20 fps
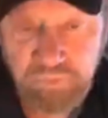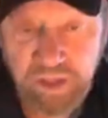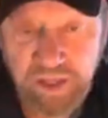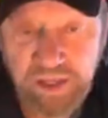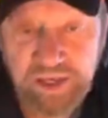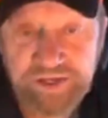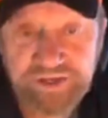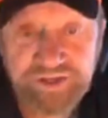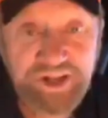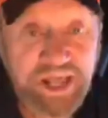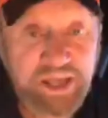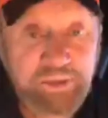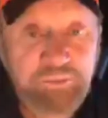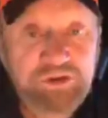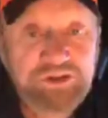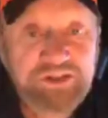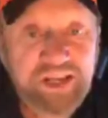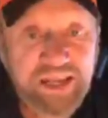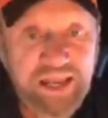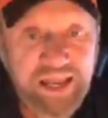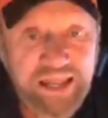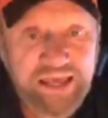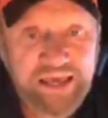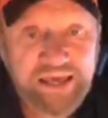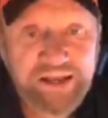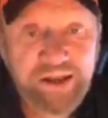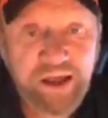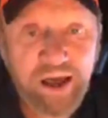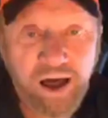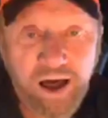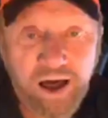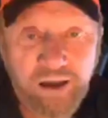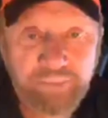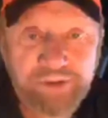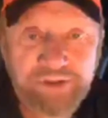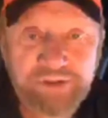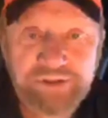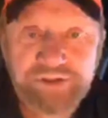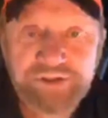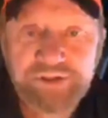His name was Lynn
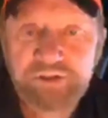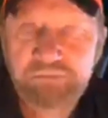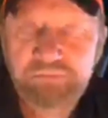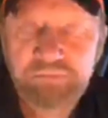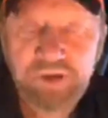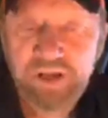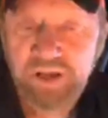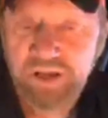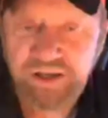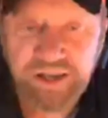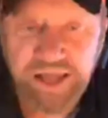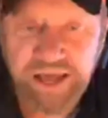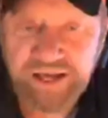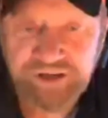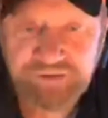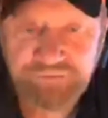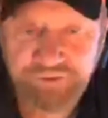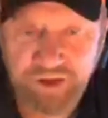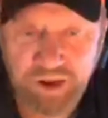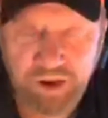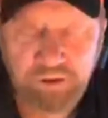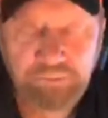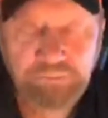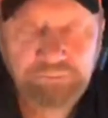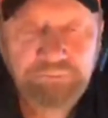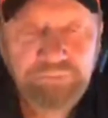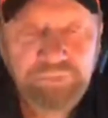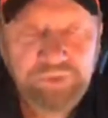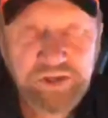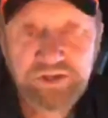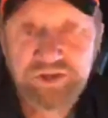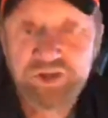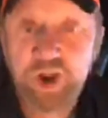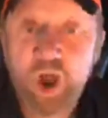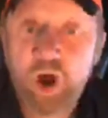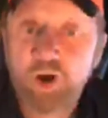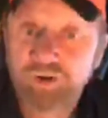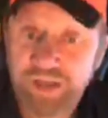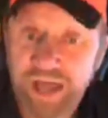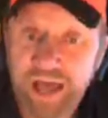Hobbins. Nice fellow. It's a
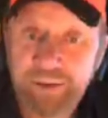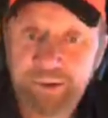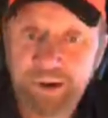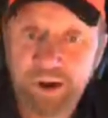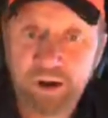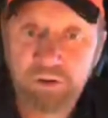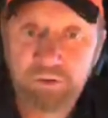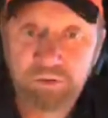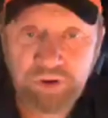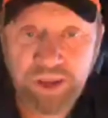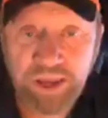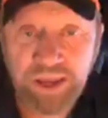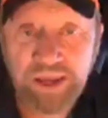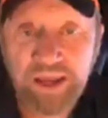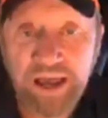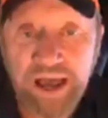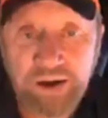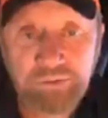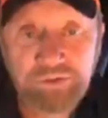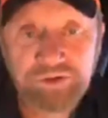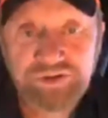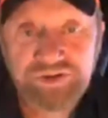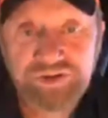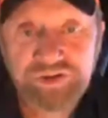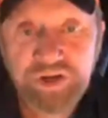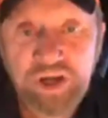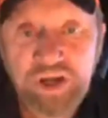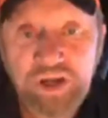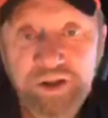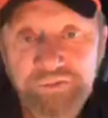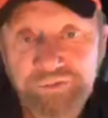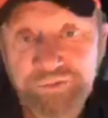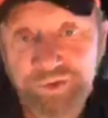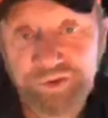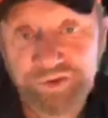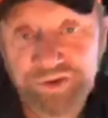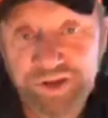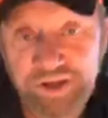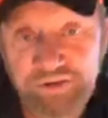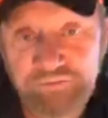long time ago, okay? I was
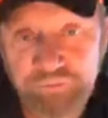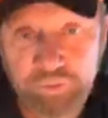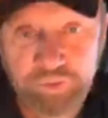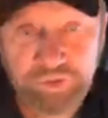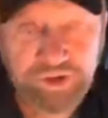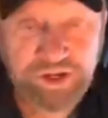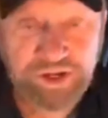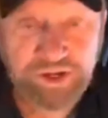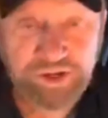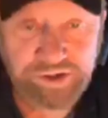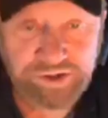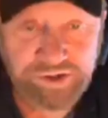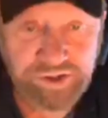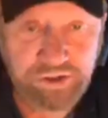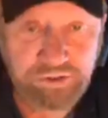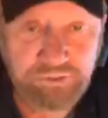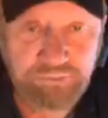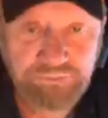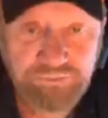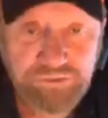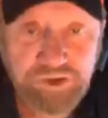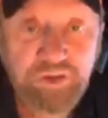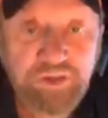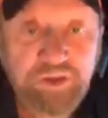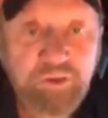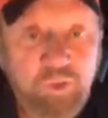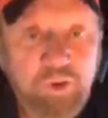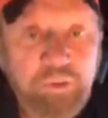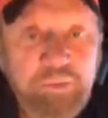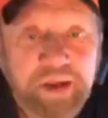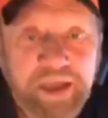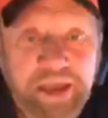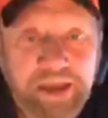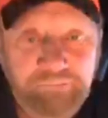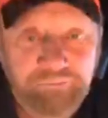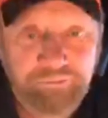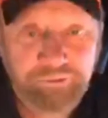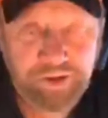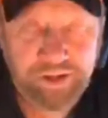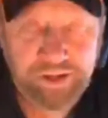13, 14 years old. So that we
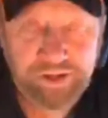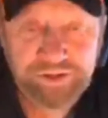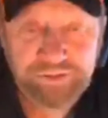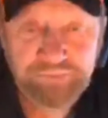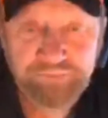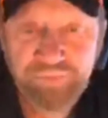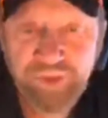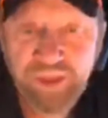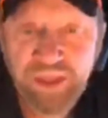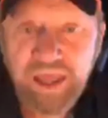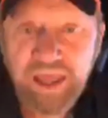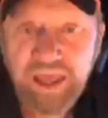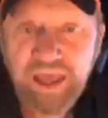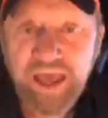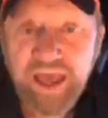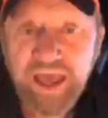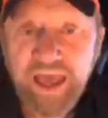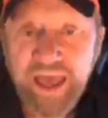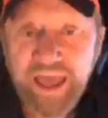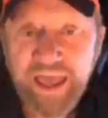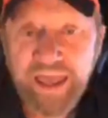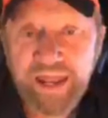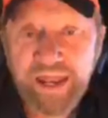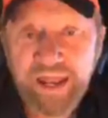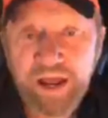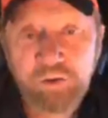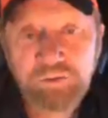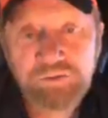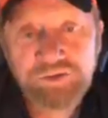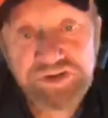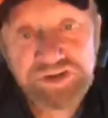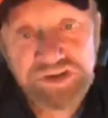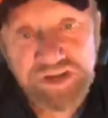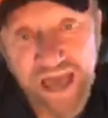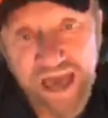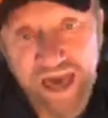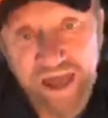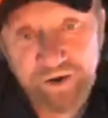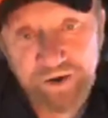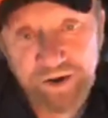became friends. And on
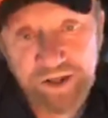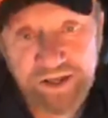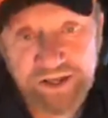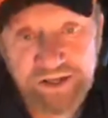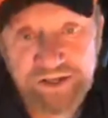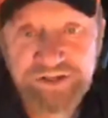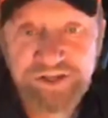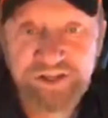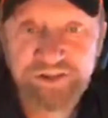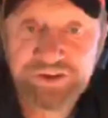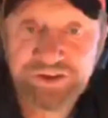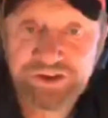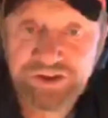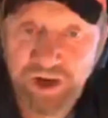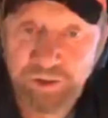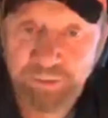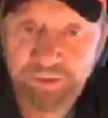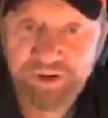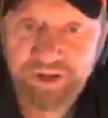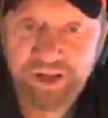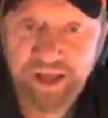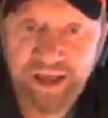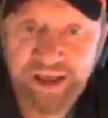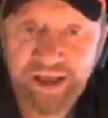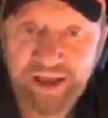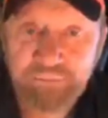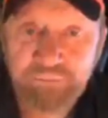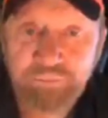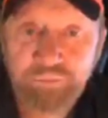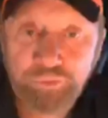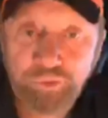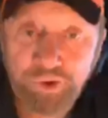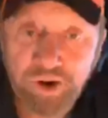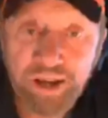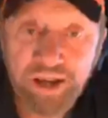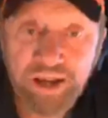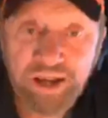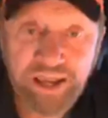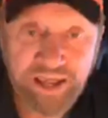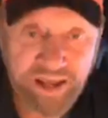Saturdays in the summertime,
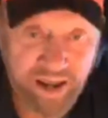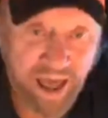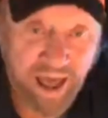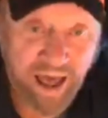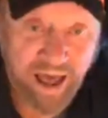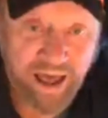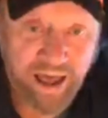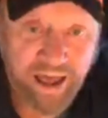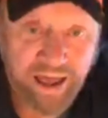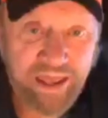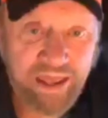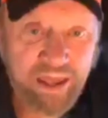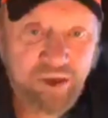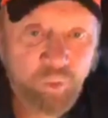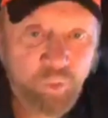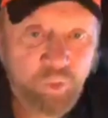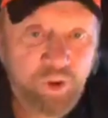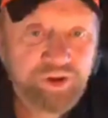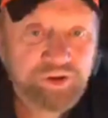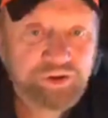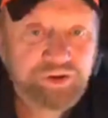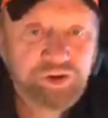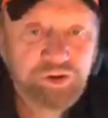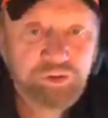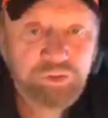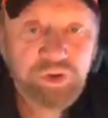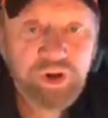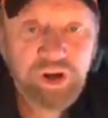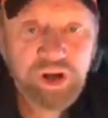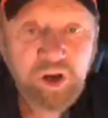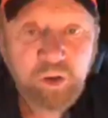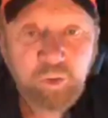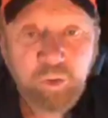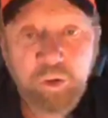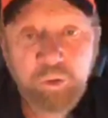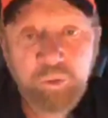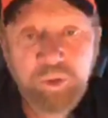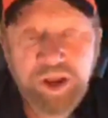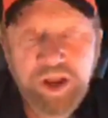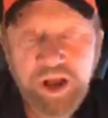Rick and I went to what we